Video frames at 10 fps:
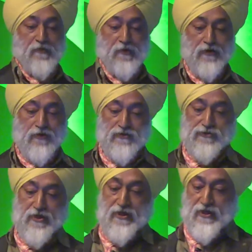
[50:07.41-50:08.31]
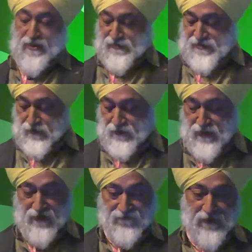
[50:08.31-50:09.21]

we could. So here in South India, for